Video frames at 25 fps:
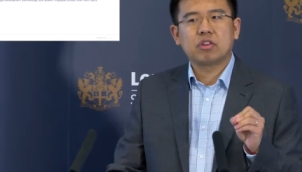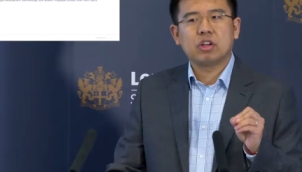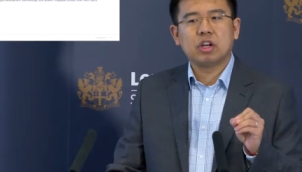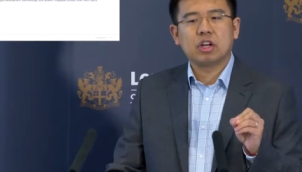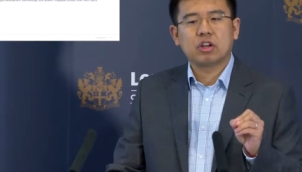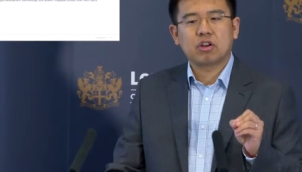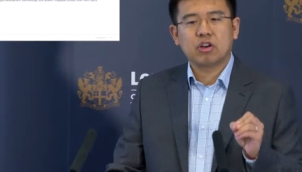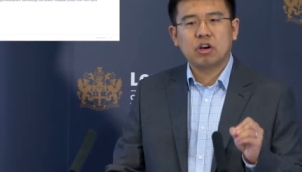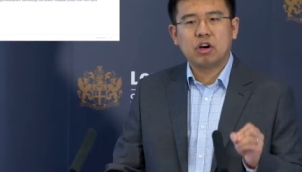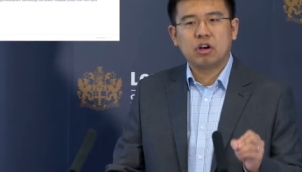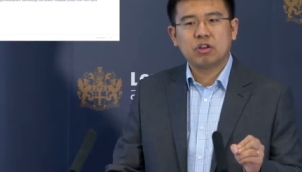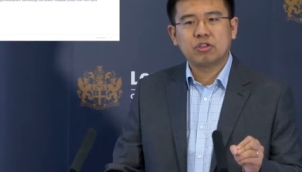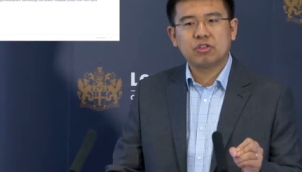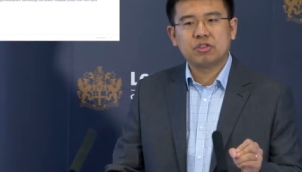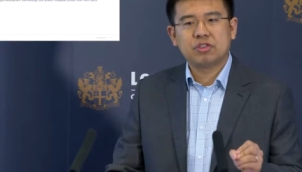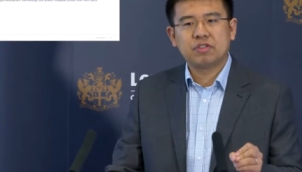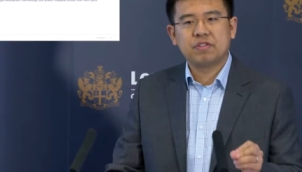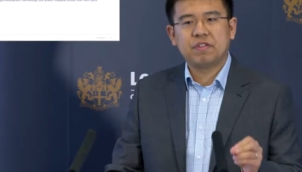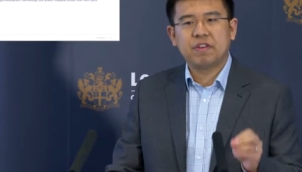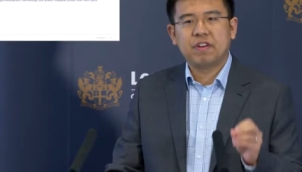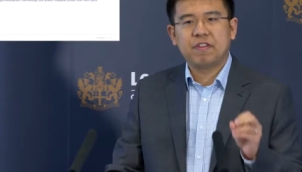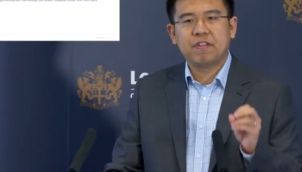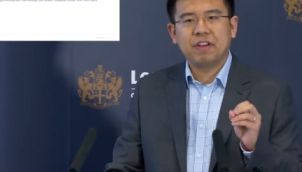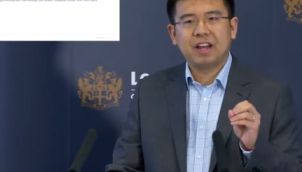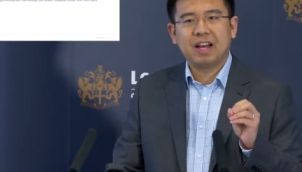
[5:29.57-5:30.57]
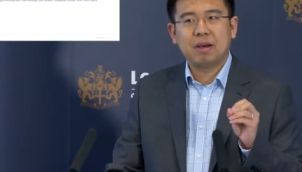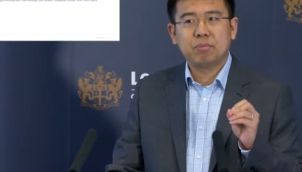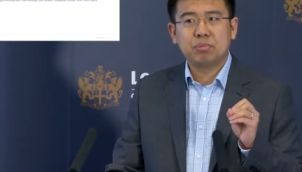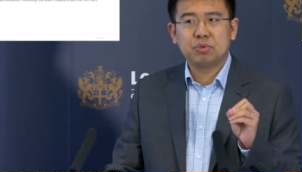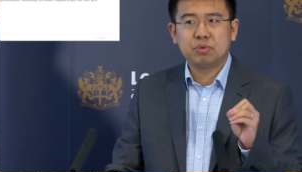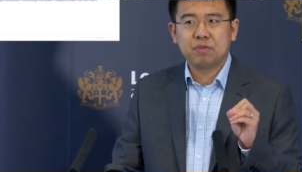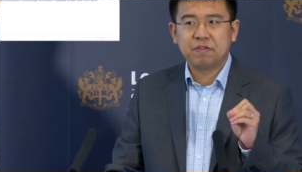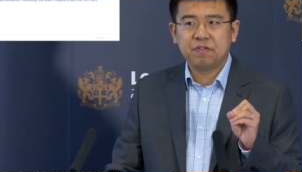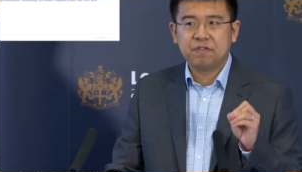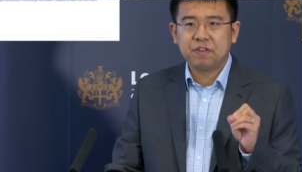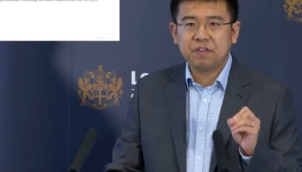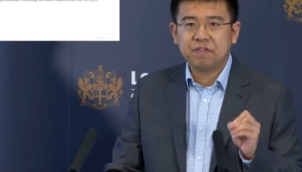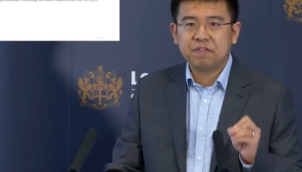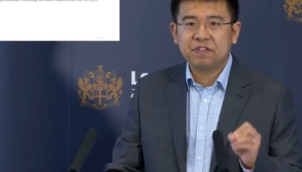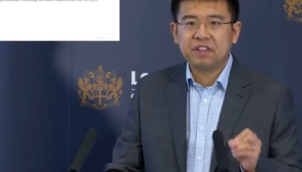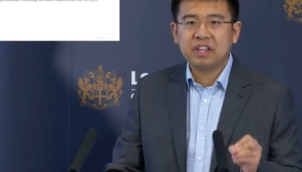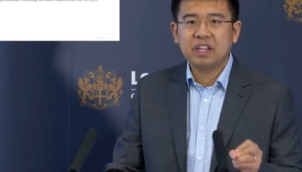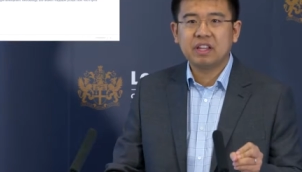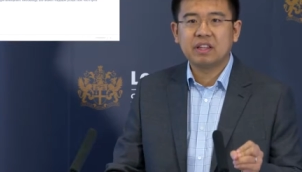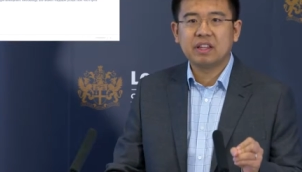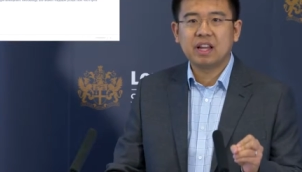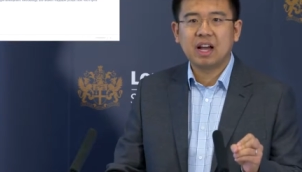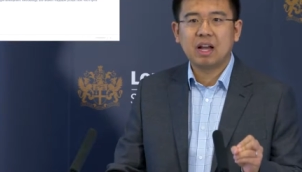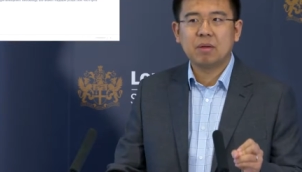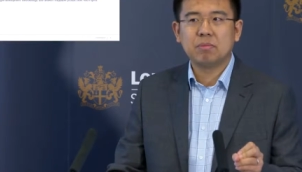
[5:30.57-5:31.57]
uh, costs up to
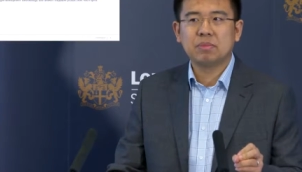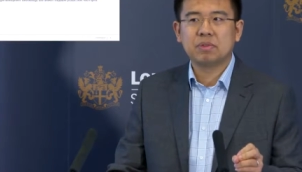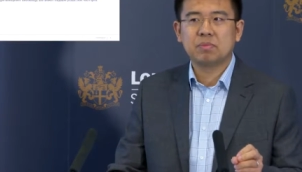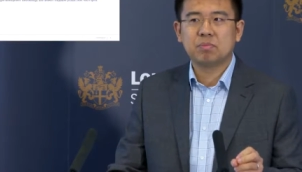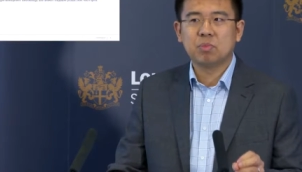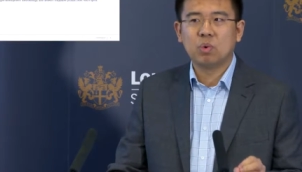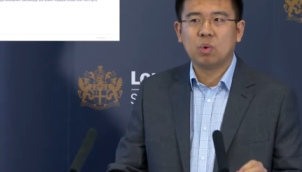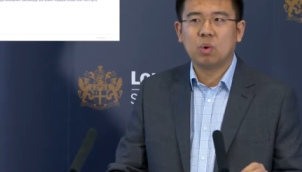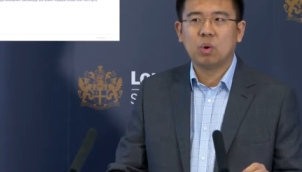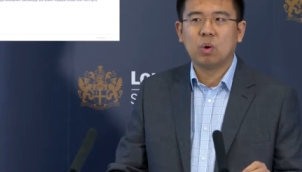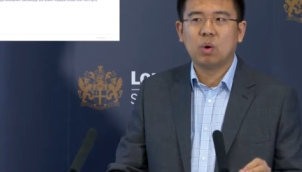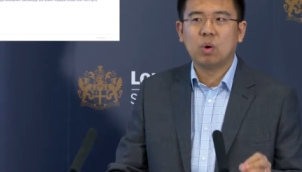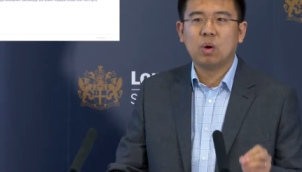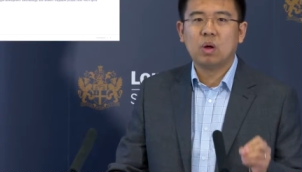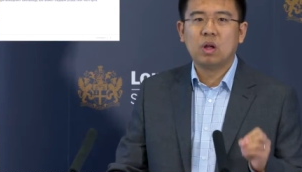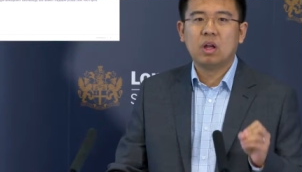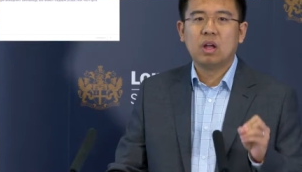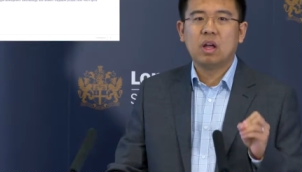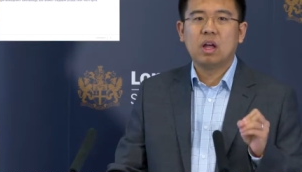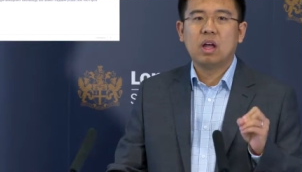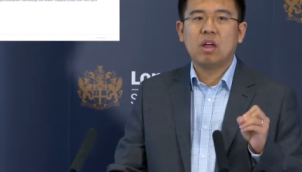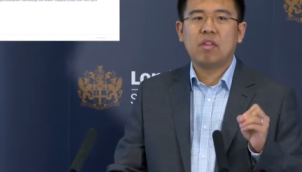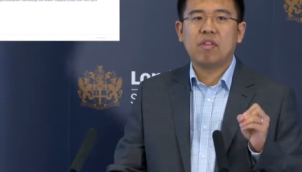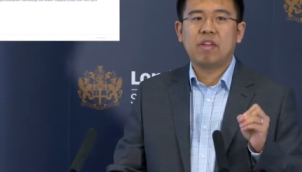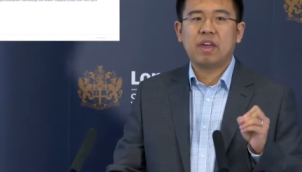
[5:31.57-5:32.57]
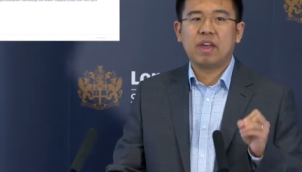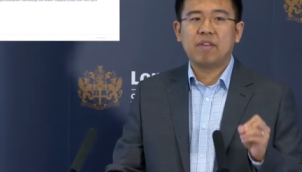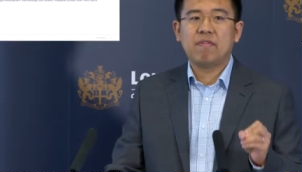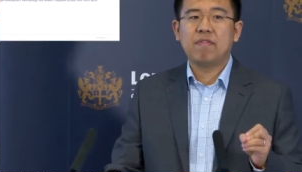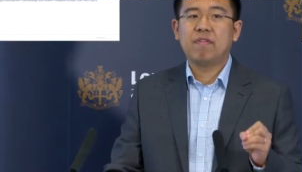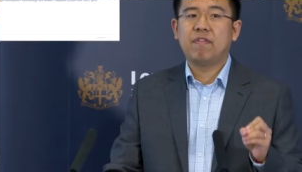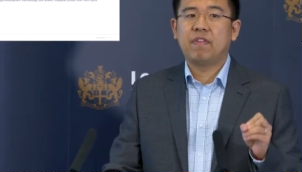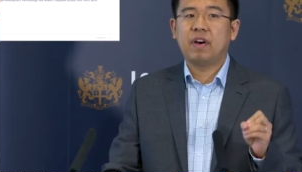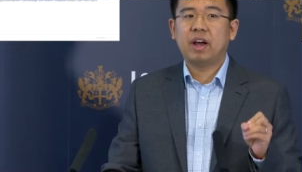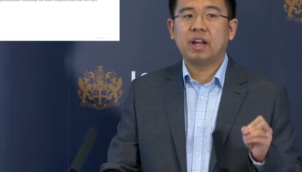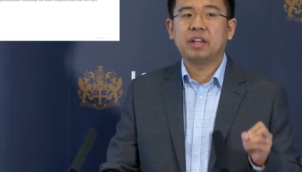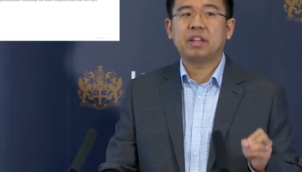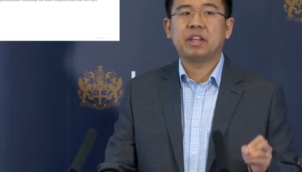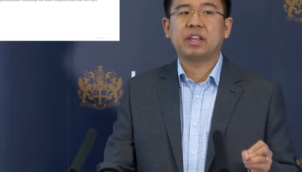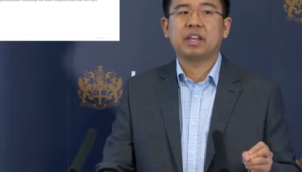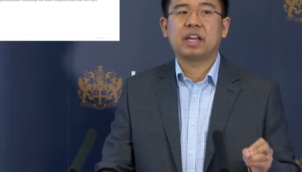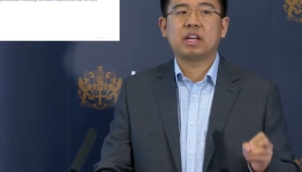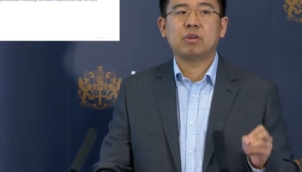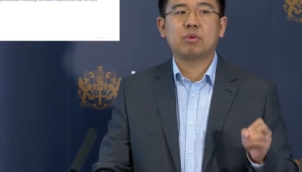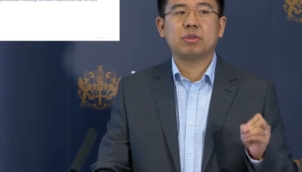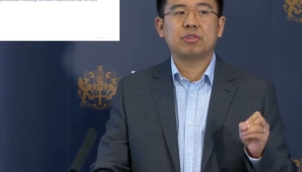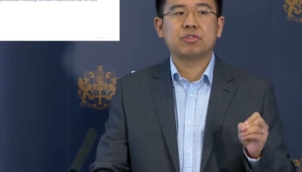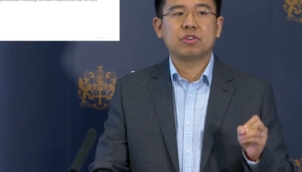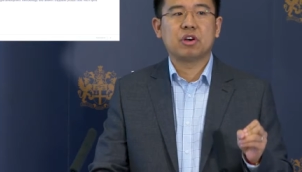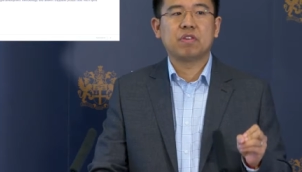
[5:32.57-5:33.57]
fifteen times more than finding
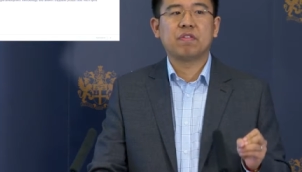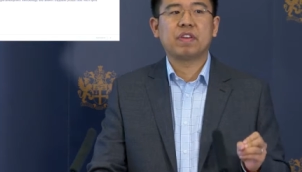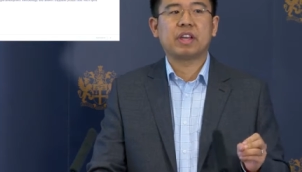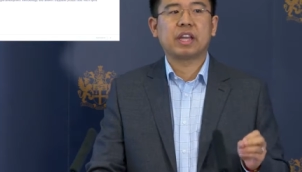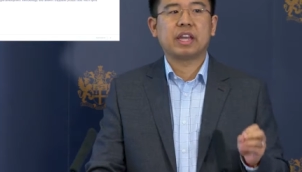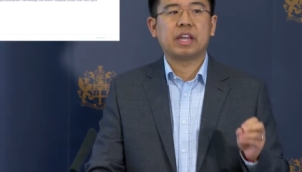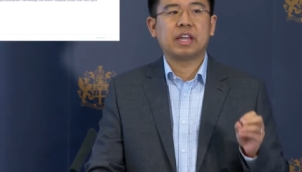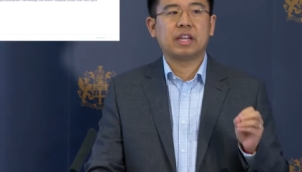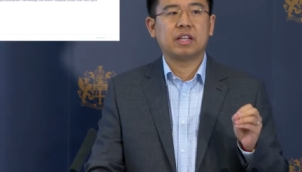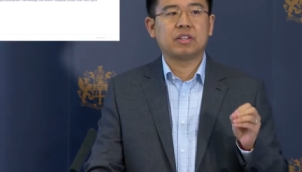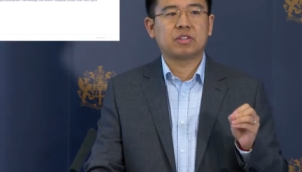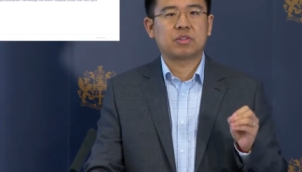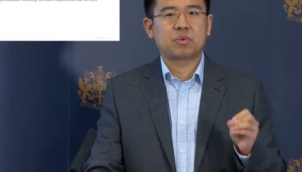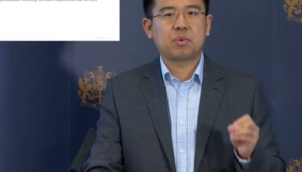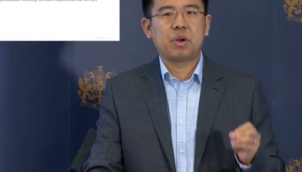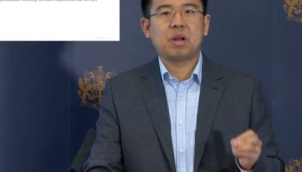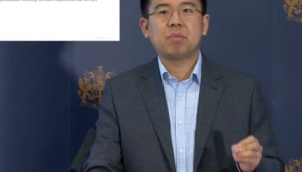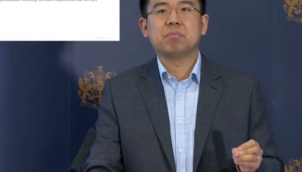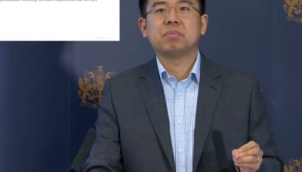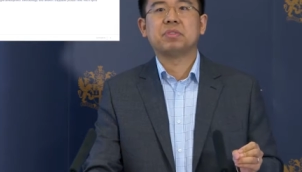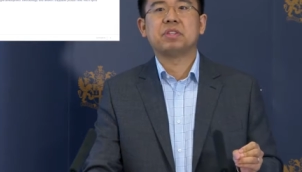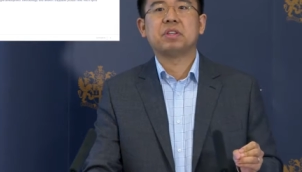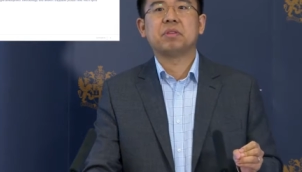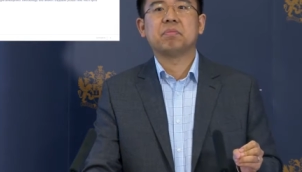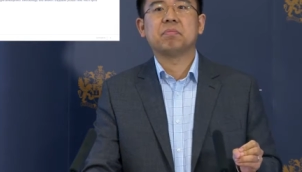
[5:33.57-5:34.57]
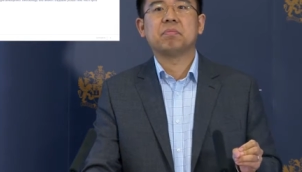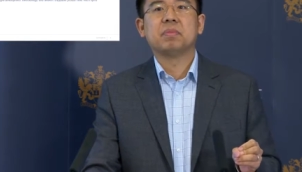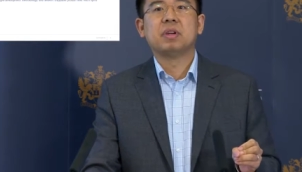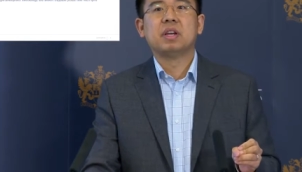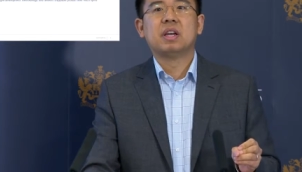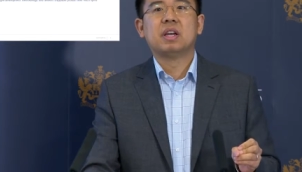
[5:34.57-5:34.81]
and resolving in a Scrum team.